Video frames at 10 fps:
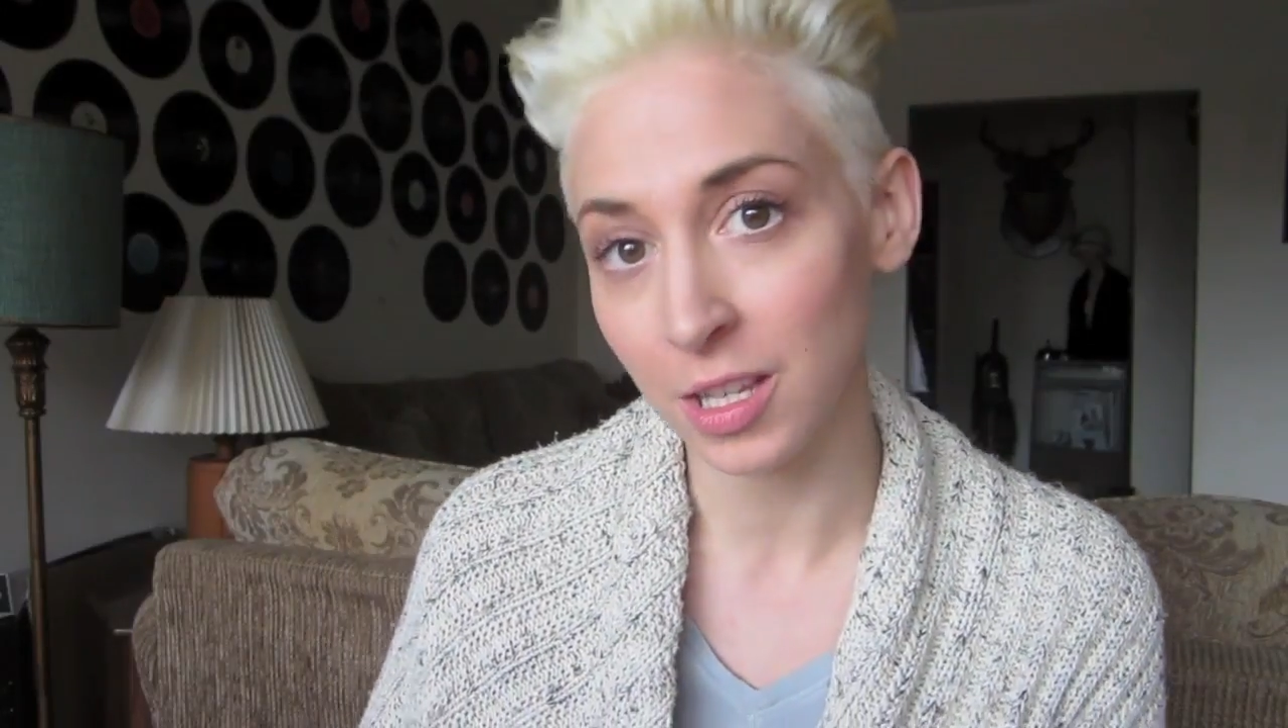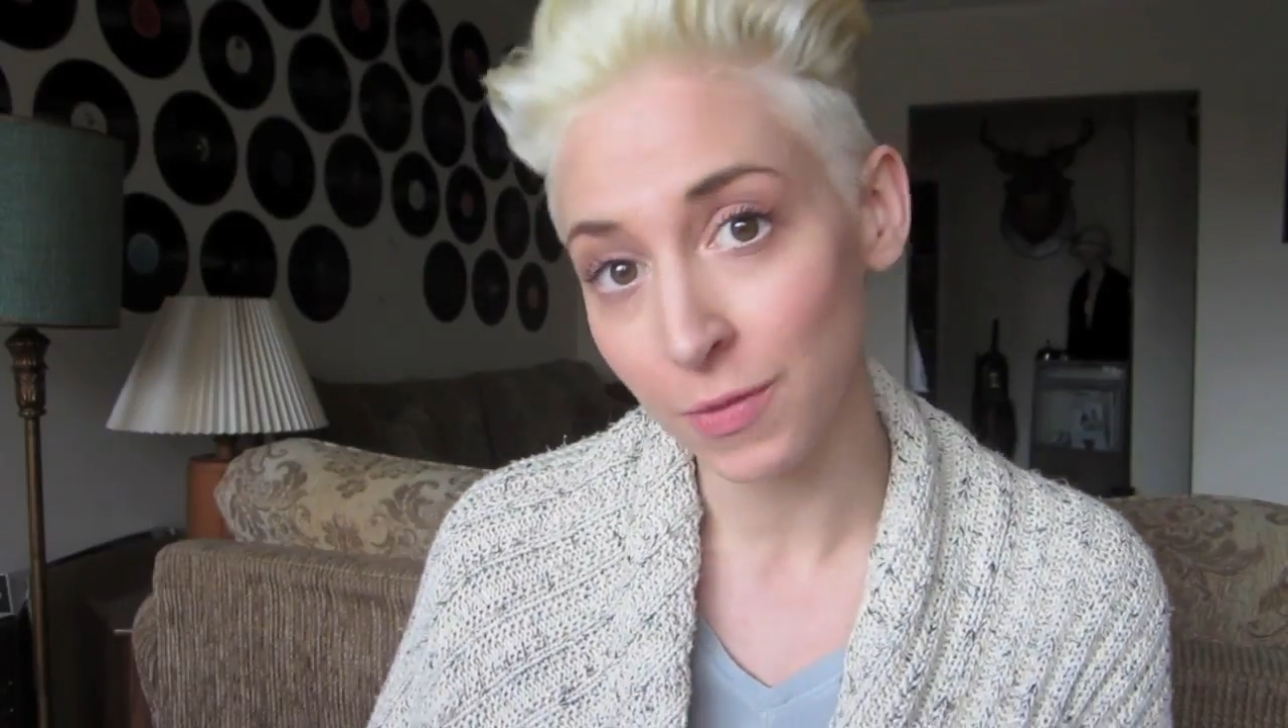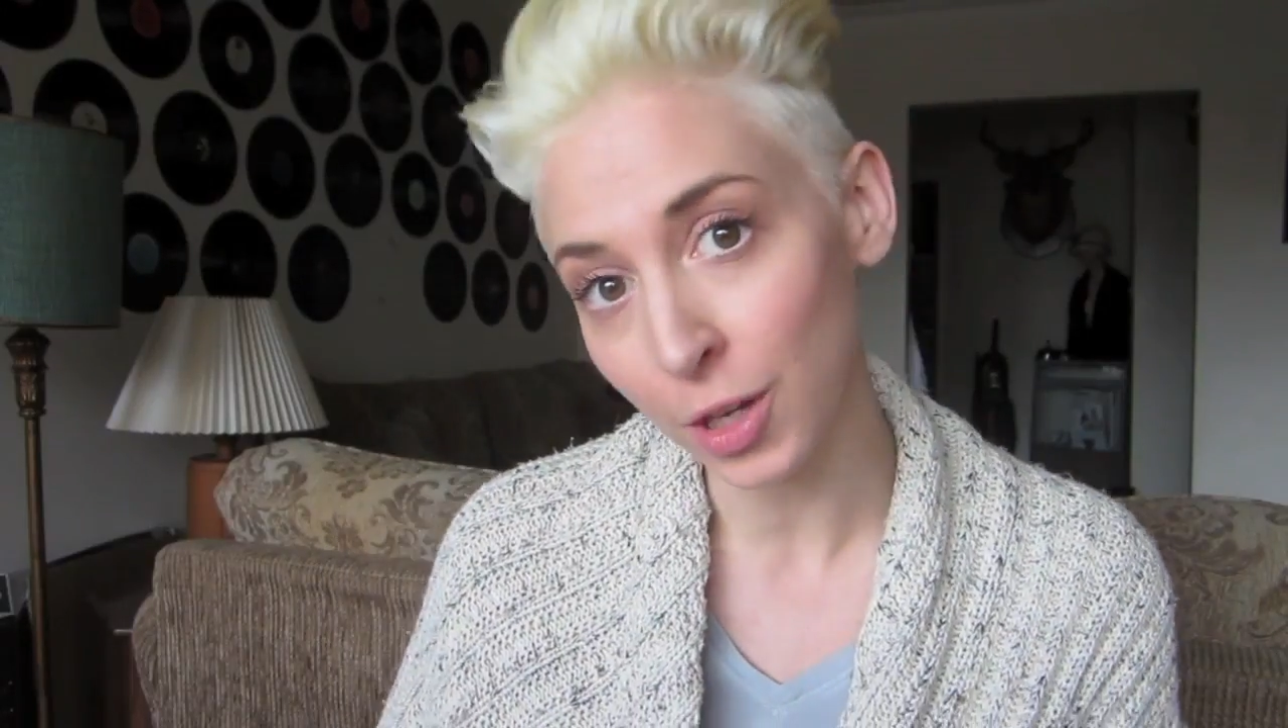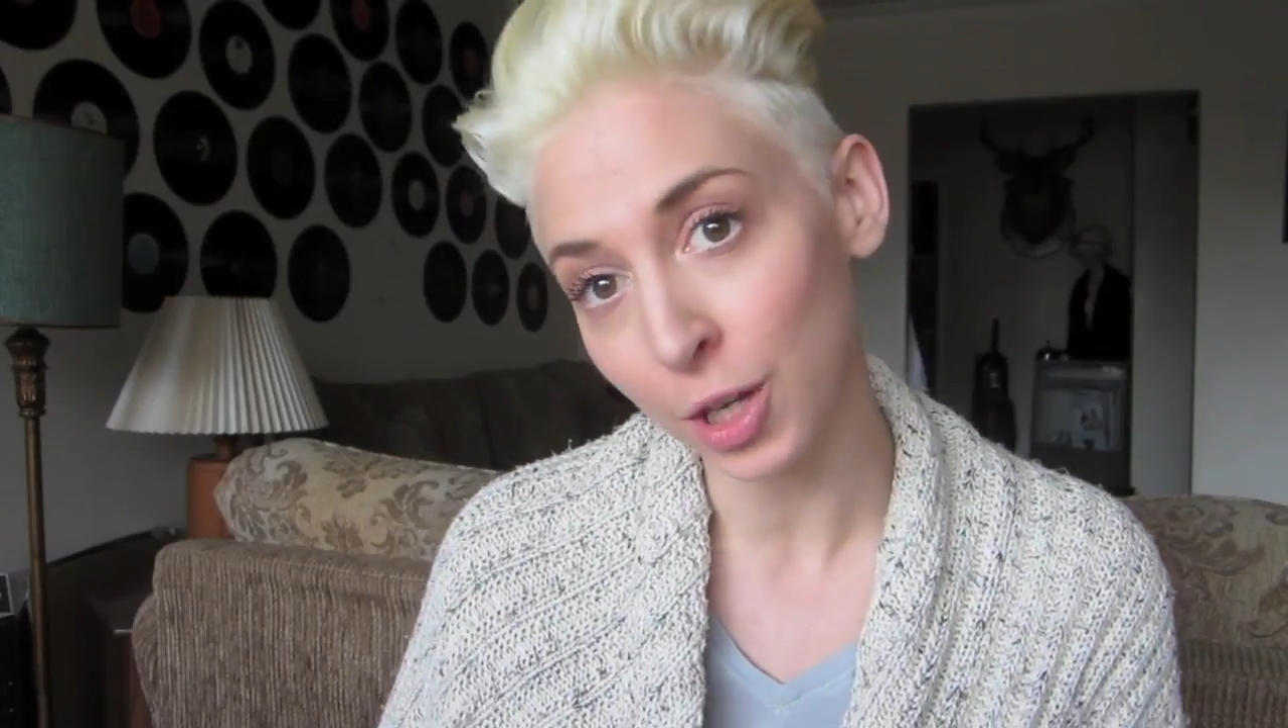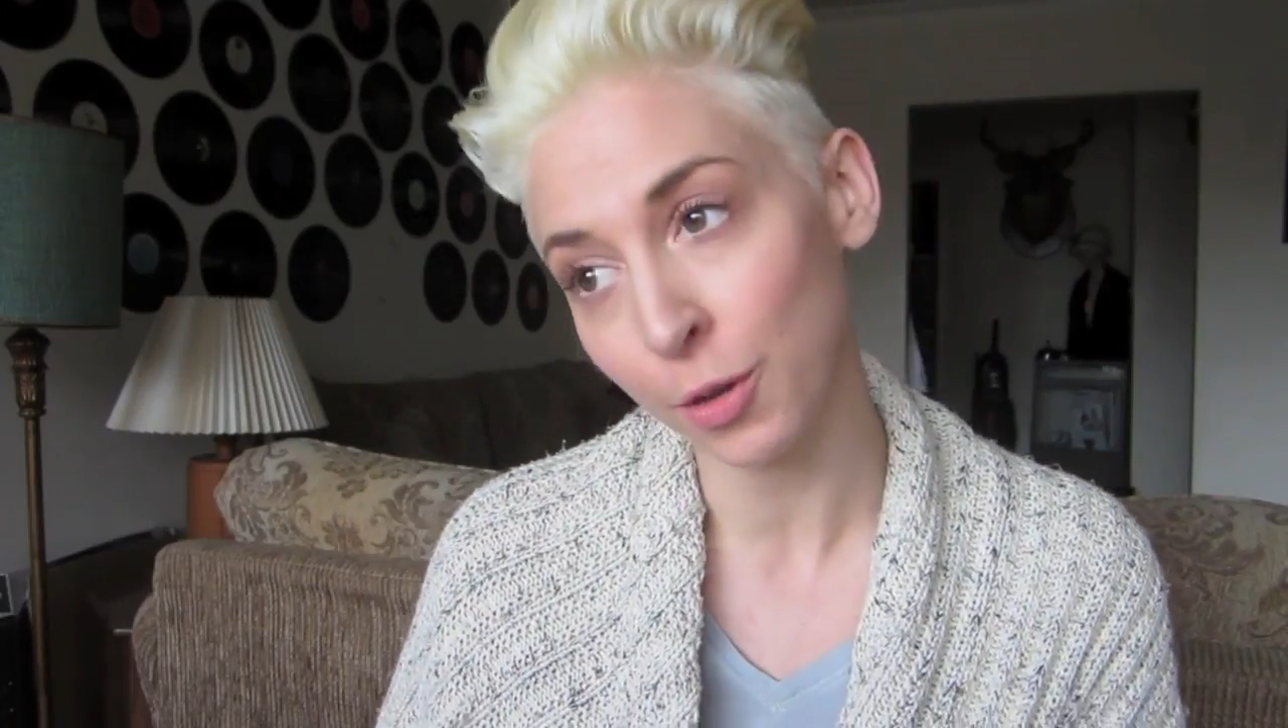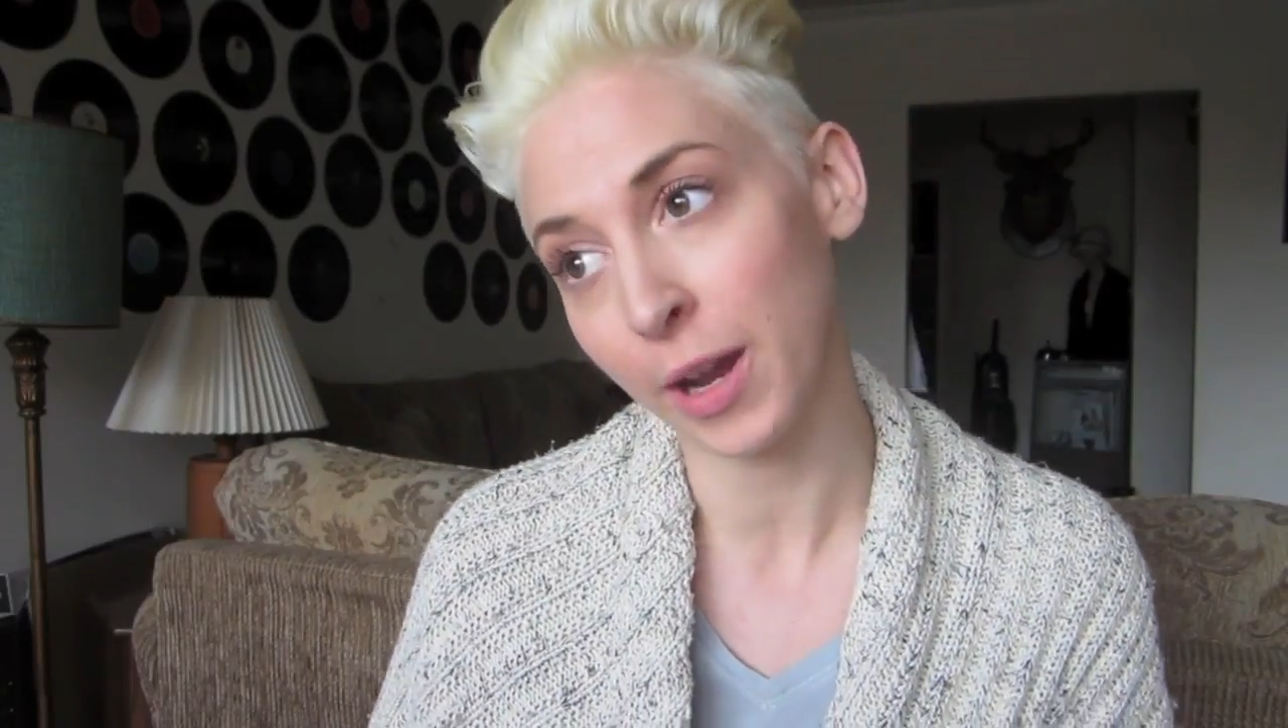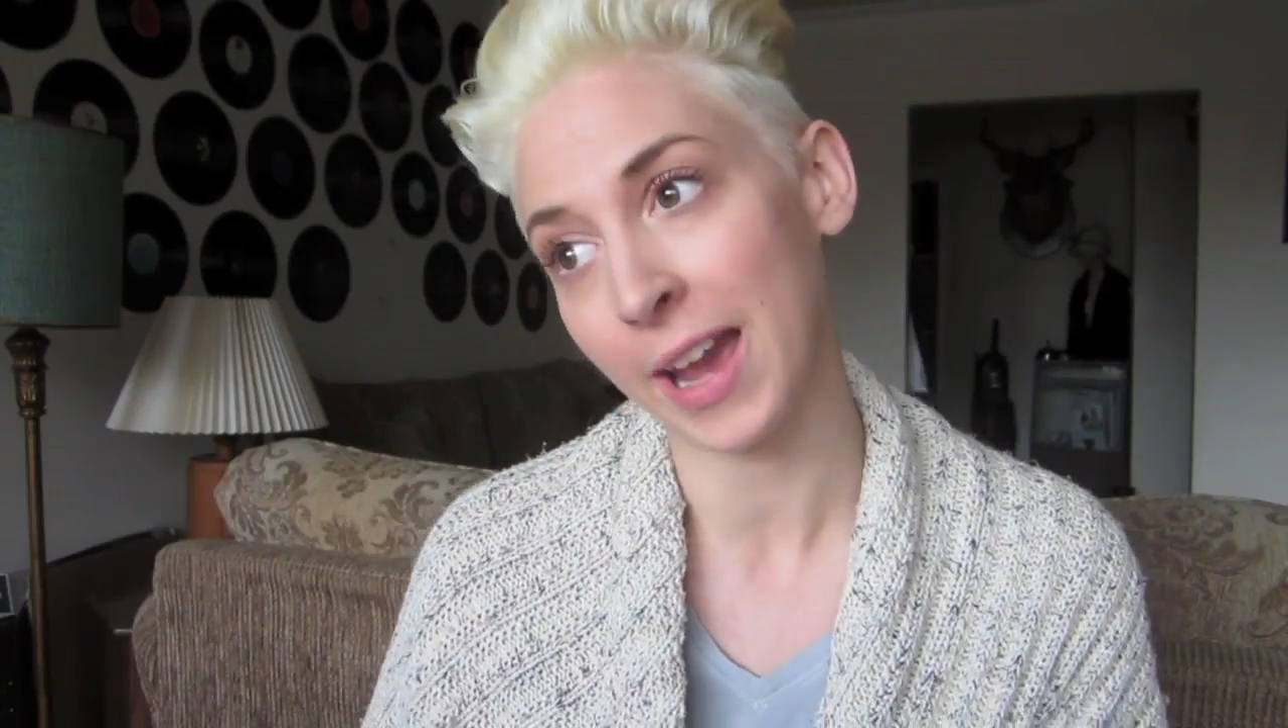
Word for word: this video